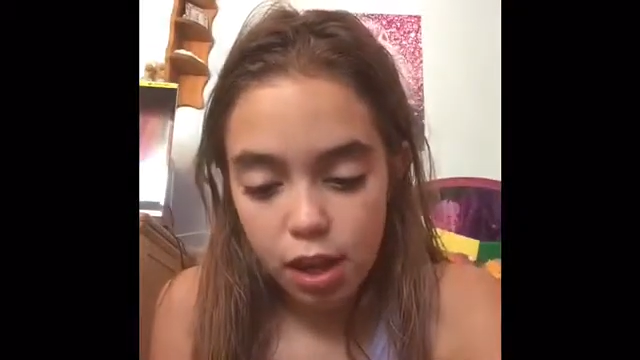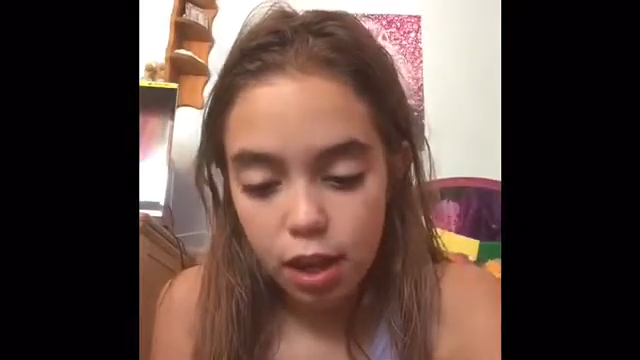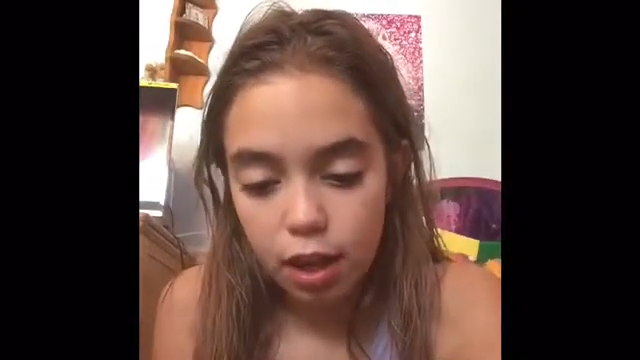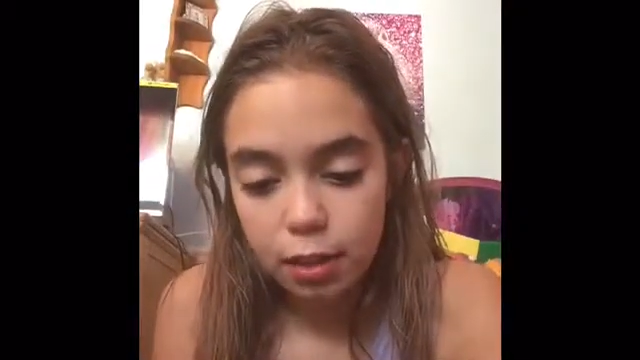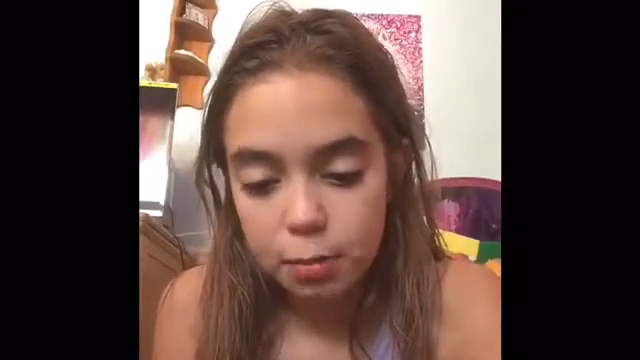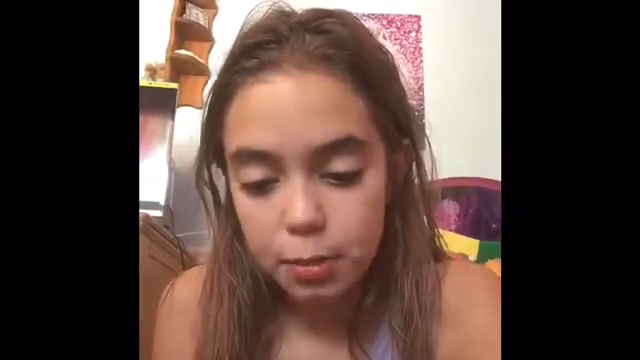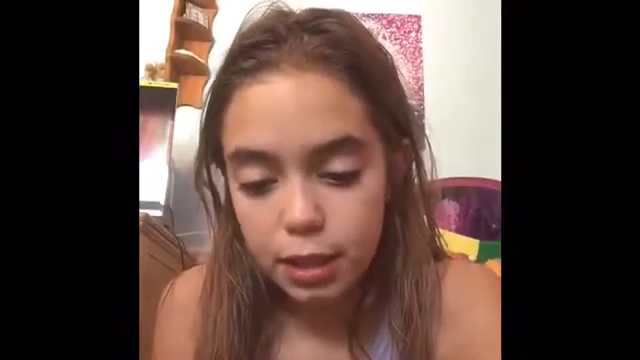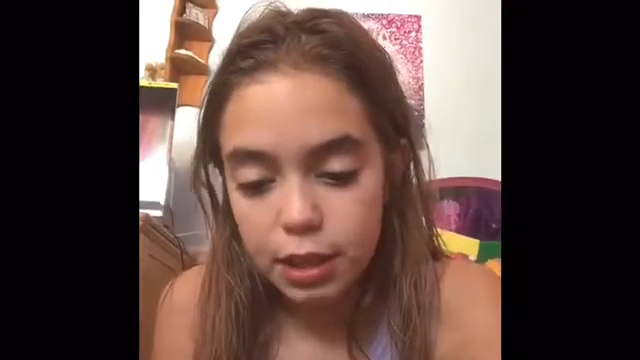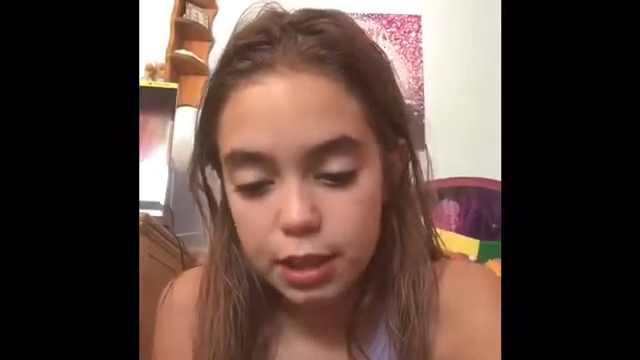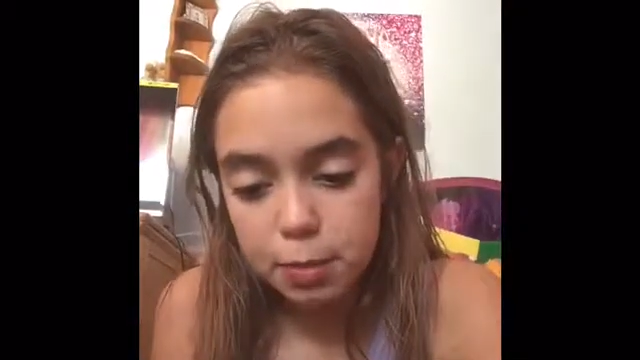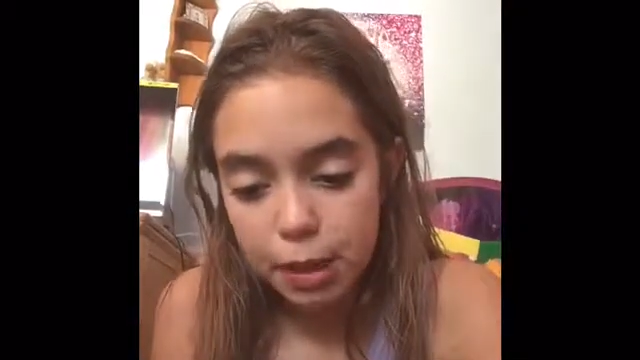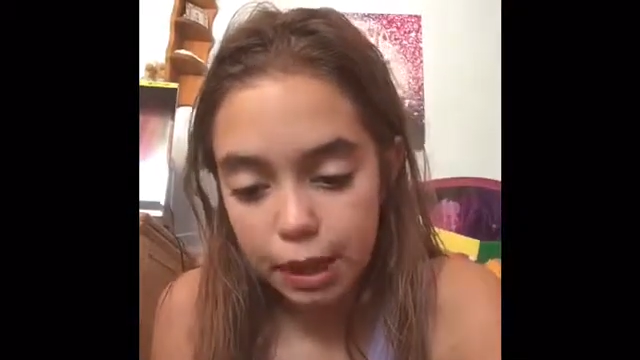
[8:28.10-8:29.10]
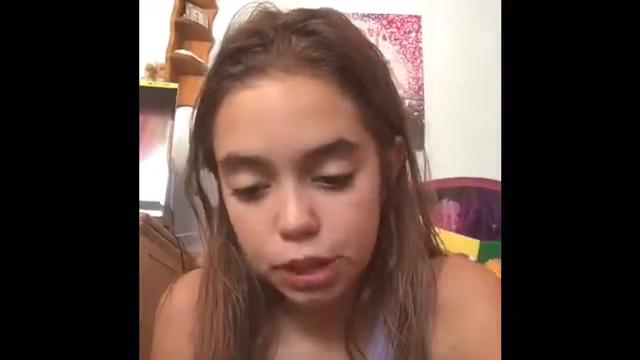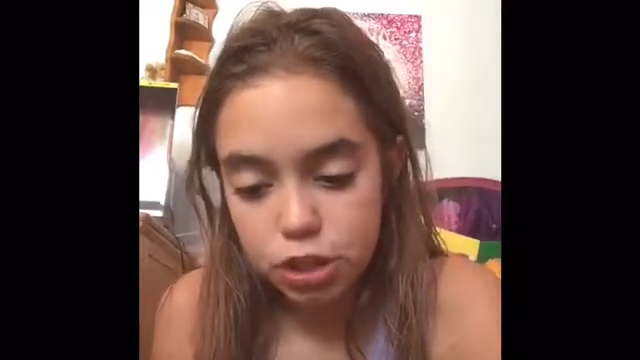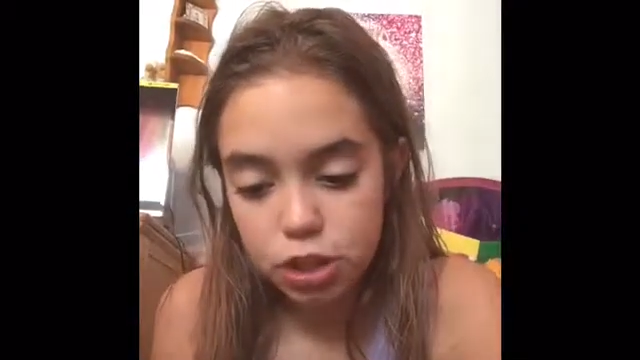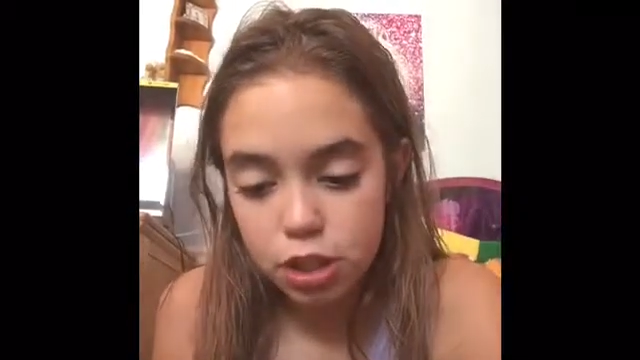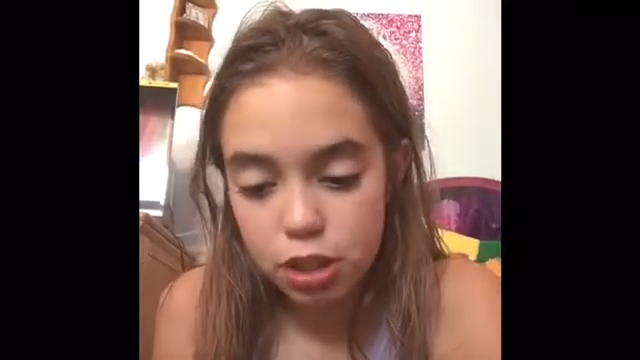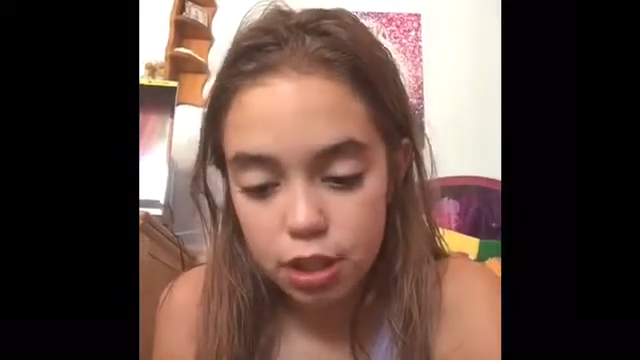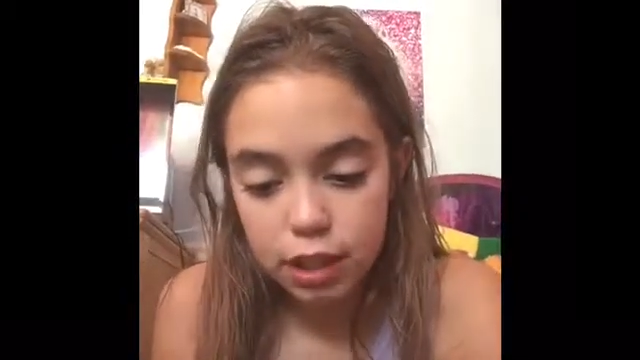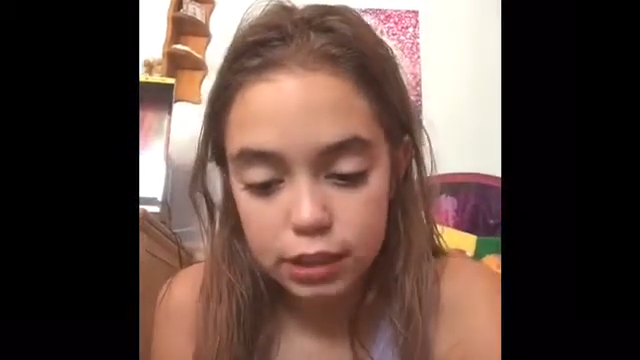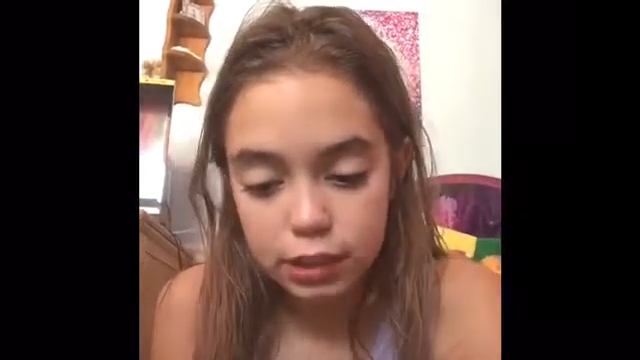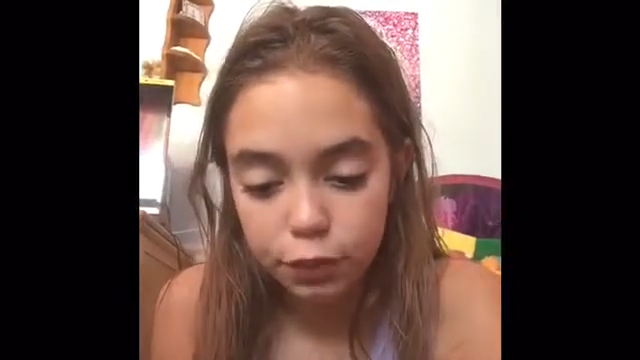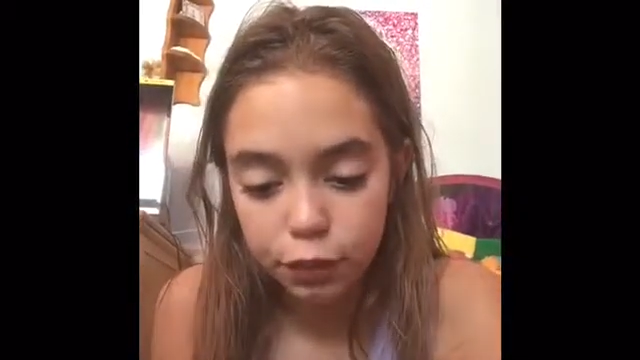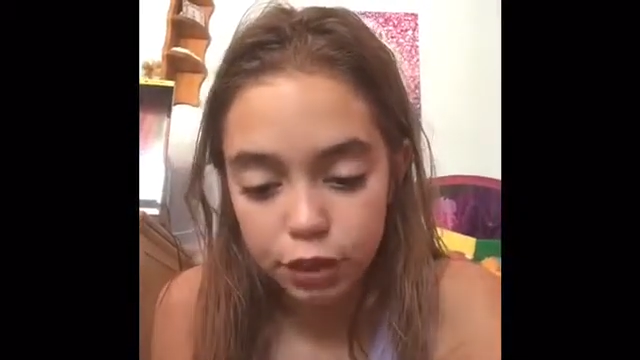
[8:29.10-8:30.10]
I made this packaging.
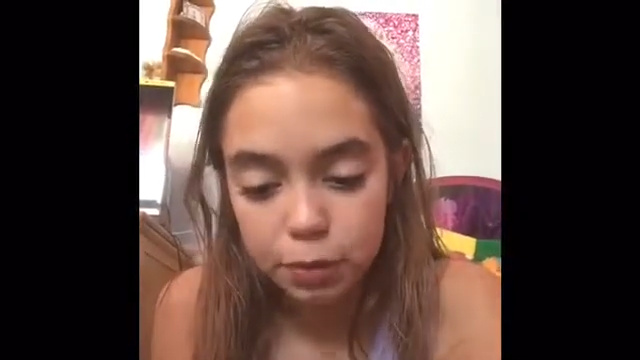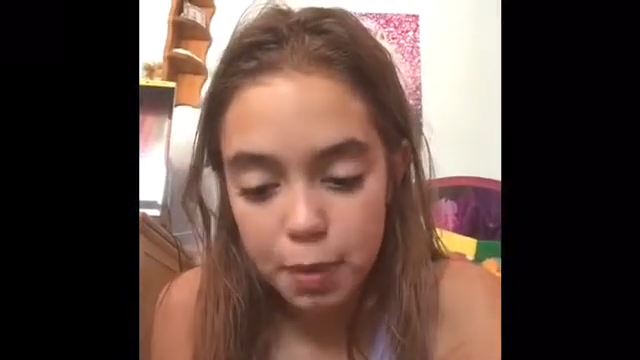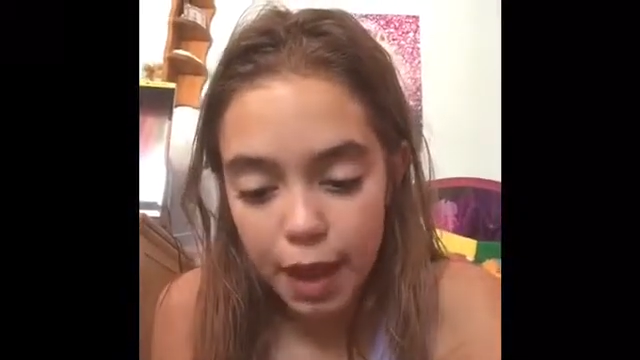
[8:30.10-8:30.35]
It's the first